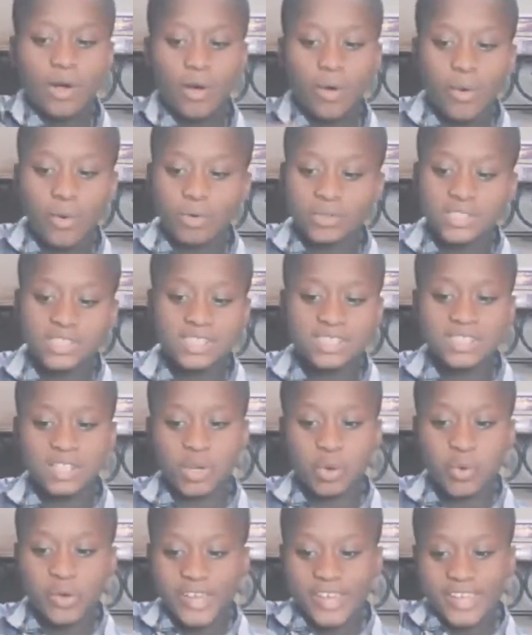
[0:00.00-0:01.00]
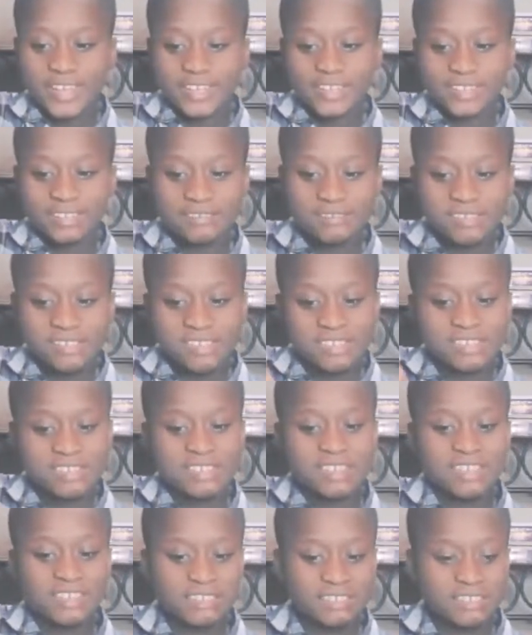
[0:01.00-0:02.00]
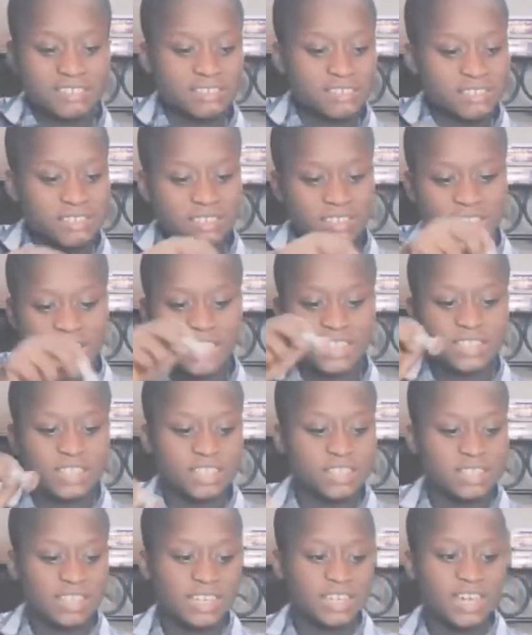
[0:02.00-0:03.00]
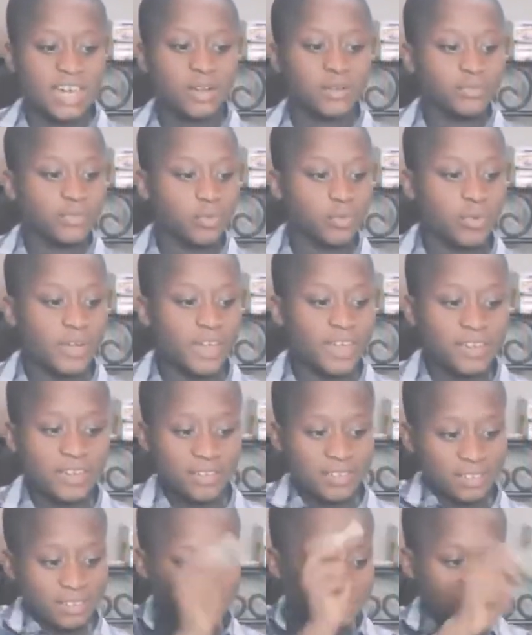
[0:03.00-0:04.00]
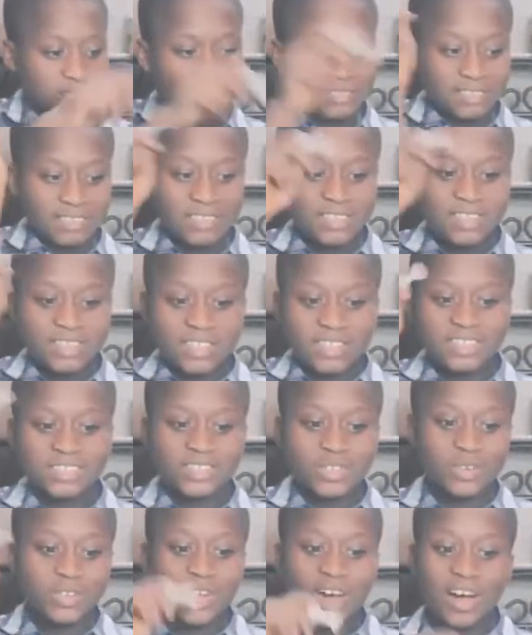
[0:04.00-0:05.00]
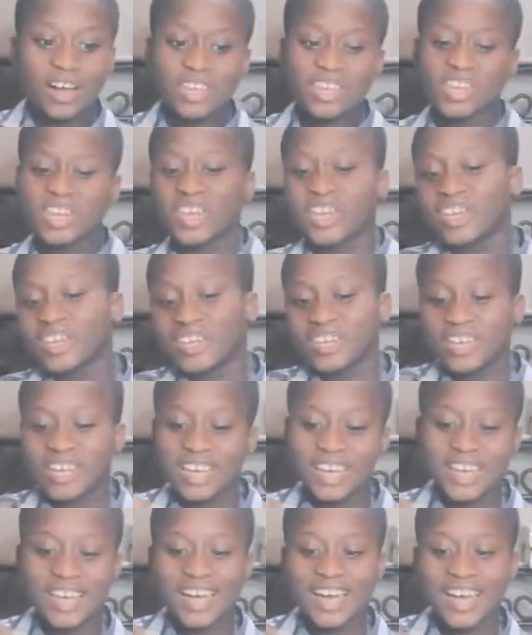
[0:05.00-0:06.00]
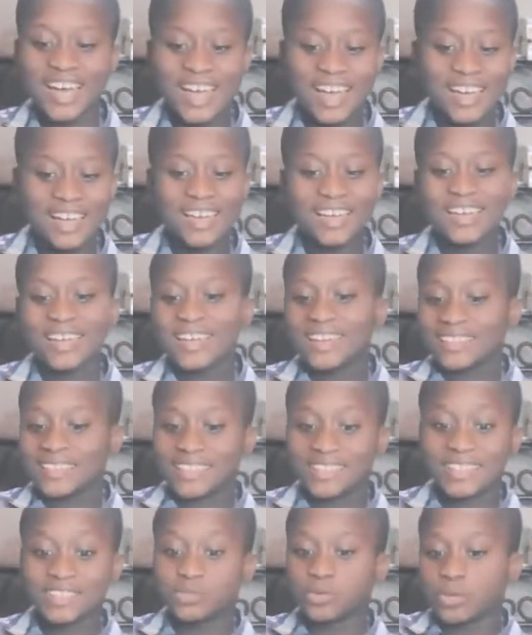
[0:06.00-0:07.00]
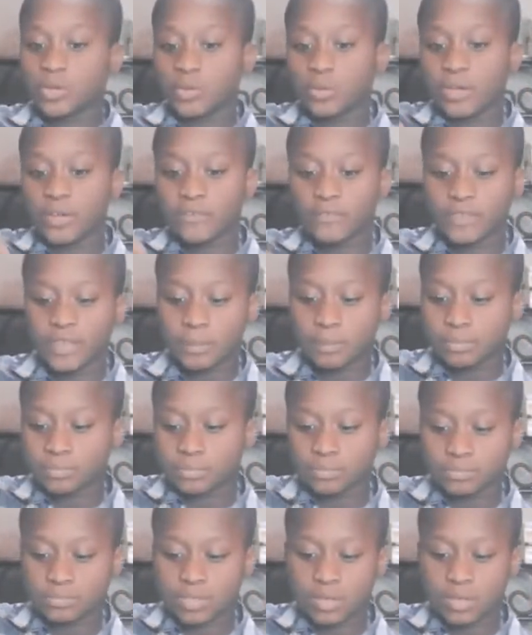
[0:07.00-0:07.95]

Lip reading: Oh, this is a queen. The king out of the way. So long, king. Huh? Now let's do a king flip.